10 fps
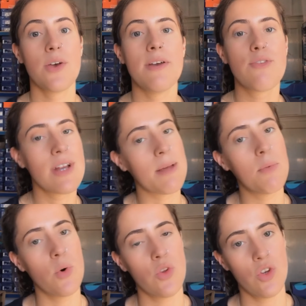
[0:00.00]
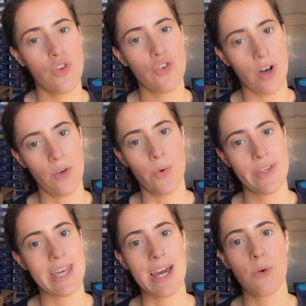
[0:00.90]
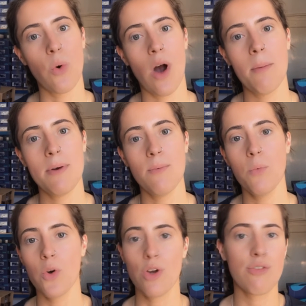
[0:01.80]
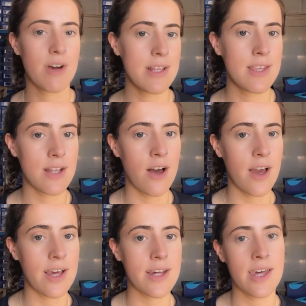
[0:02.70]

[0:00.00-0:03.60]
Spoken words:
So it's really important to try not to get caught up in what your friends like,